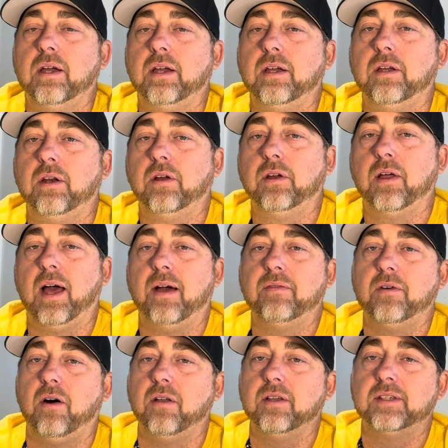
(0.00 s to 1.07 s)
You'll have
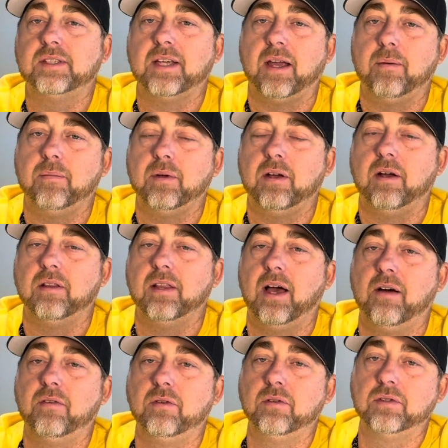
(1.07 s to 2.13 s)
all the same
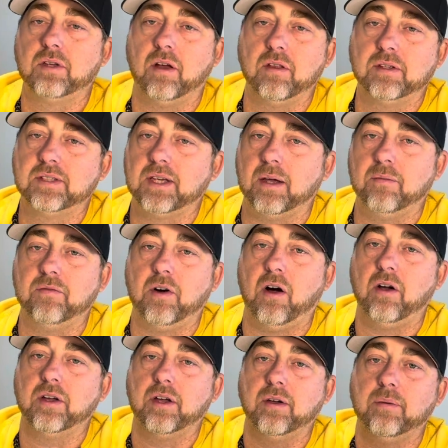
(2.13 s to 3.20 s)
levels, all the same
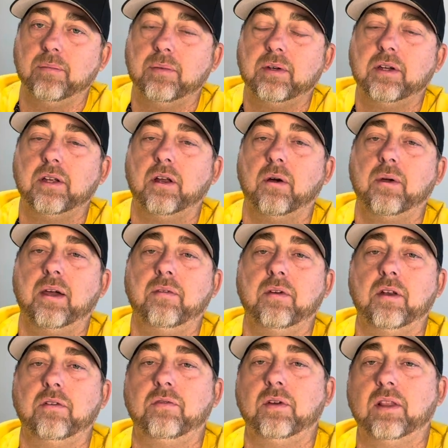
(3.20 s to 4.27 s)
volume. Even
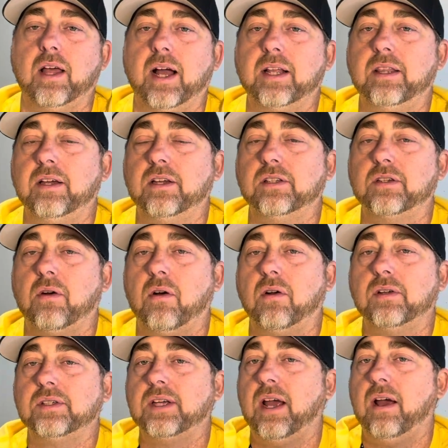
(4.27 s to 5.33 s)
if you like the guitar
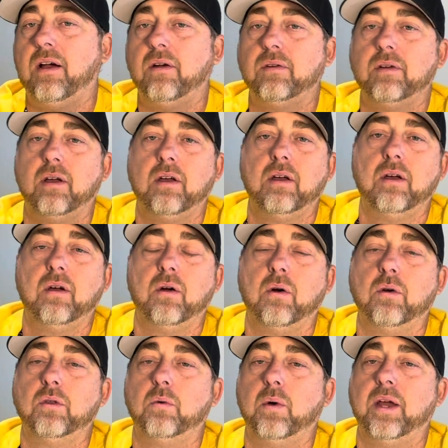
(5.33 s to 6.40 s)
sound
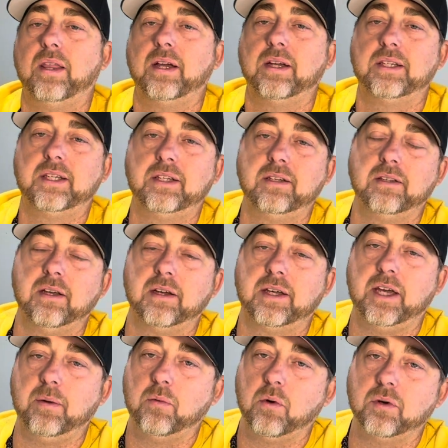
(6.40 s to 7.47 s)
or the way the
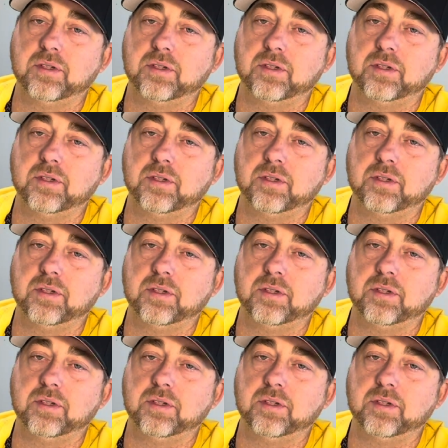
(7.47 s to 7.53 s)
keyboard